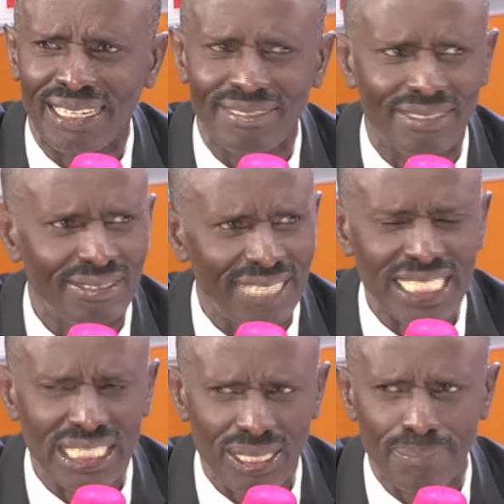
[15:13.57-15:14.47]
but for
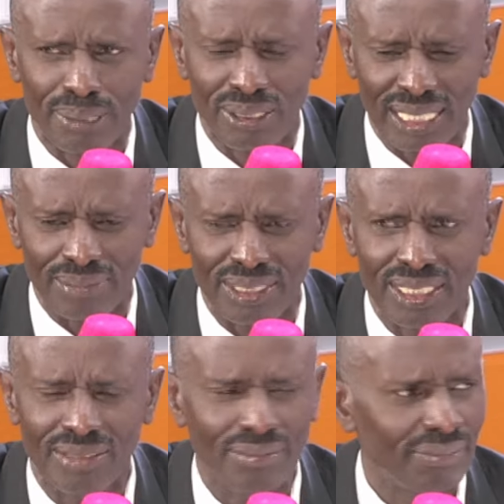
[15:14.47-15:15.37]
the last two years,
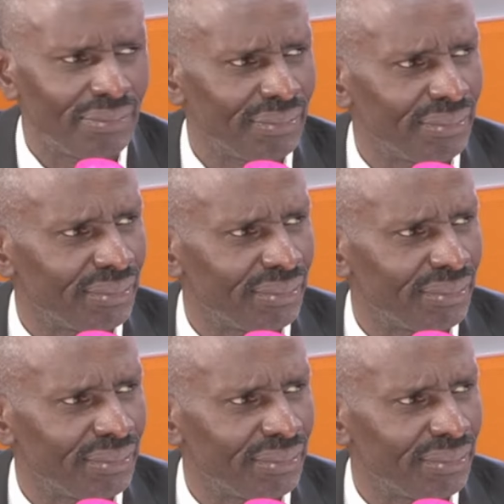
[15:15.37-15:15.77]
I don't know who has